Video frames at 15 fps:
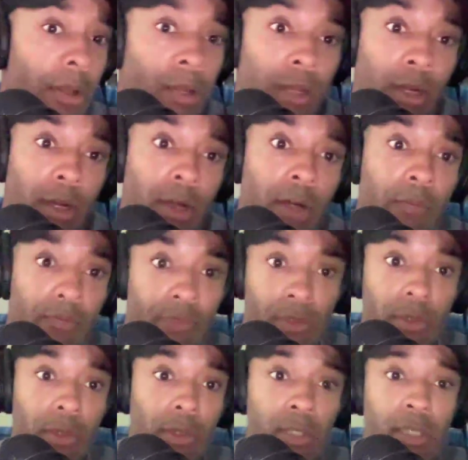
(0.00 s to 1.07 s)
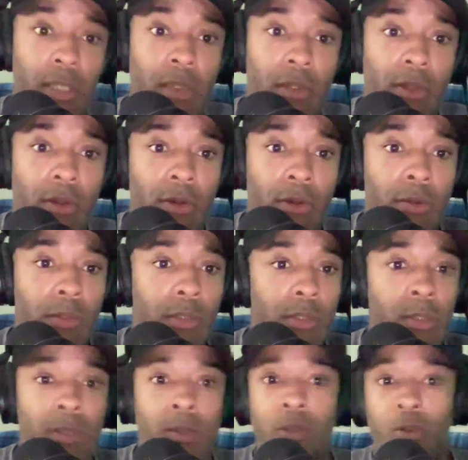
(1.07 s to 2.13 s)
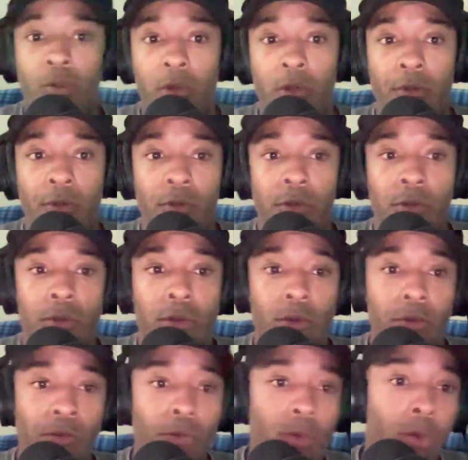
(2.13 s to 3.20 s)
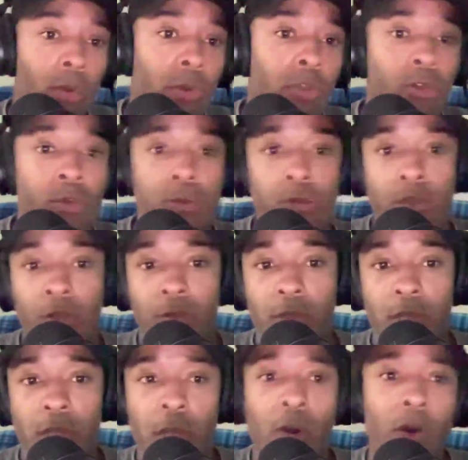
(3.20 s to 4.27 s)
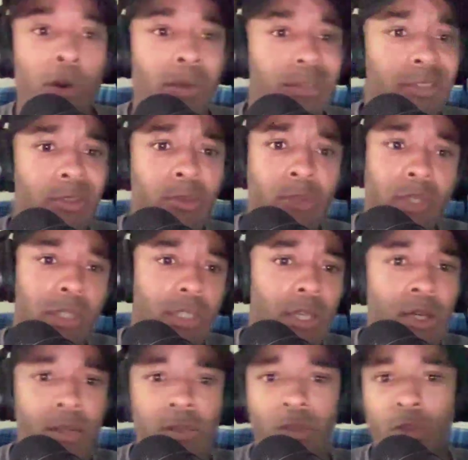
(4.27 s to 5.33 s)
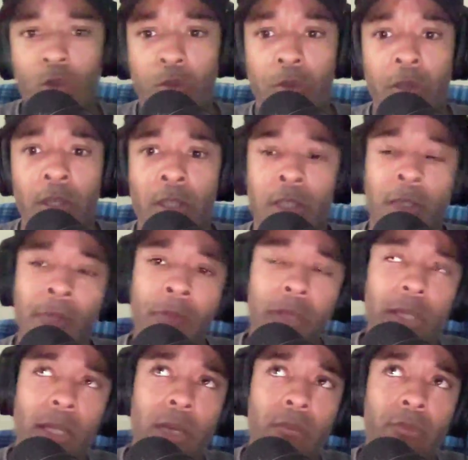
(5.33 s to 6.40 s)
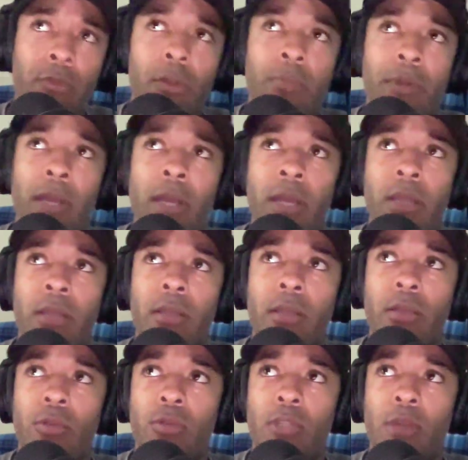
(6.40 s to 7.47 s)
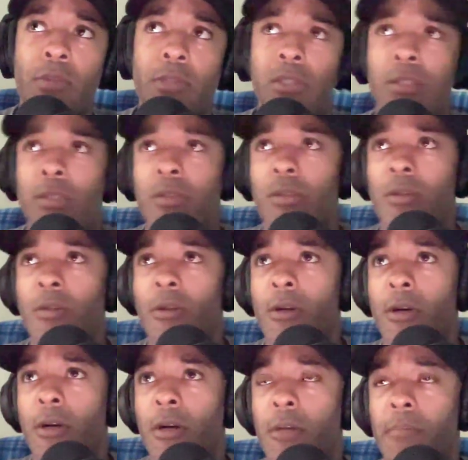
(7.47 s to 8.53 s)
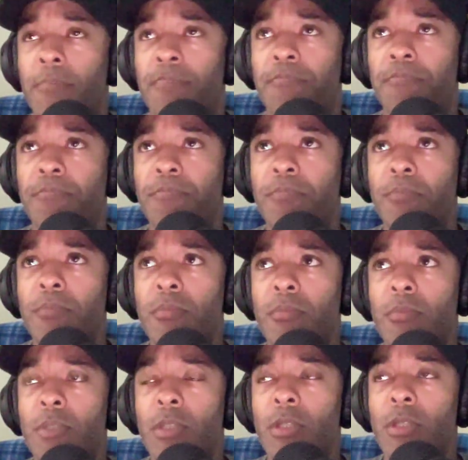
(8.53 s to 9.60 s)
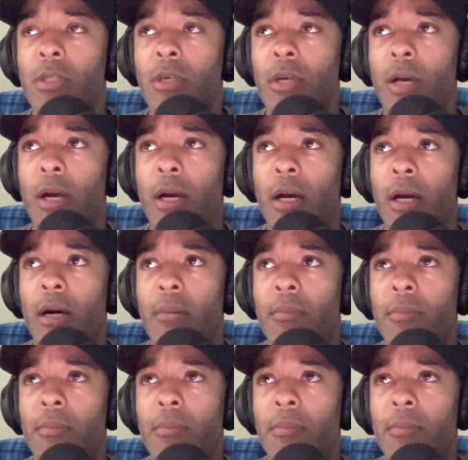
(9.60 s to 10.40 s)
Um, you look at Jalen Hurts, 20 for 34, 278 yards, two touchdowns, two picks. He had a really bad interception um, uh,